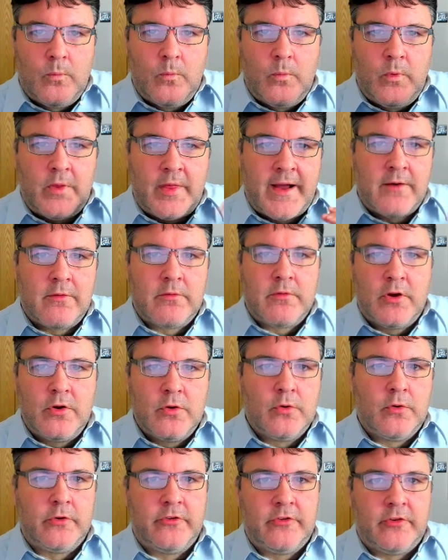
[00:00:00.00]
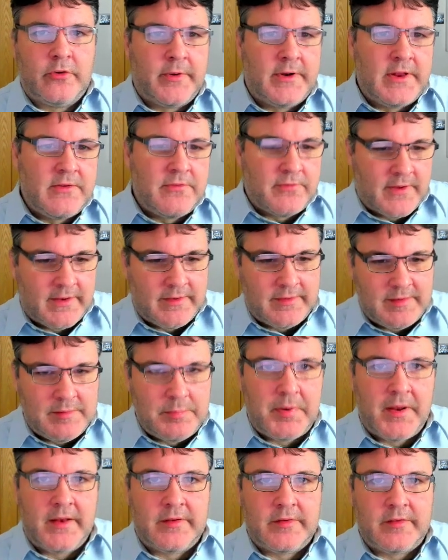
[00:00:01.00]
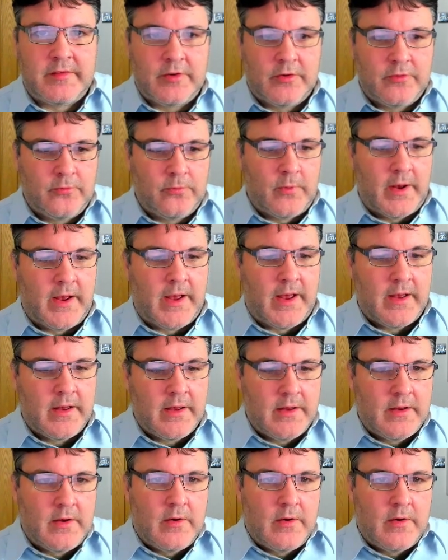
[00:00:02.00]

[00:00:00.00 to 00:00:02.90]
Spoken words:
Without recourse to any fancy pants software,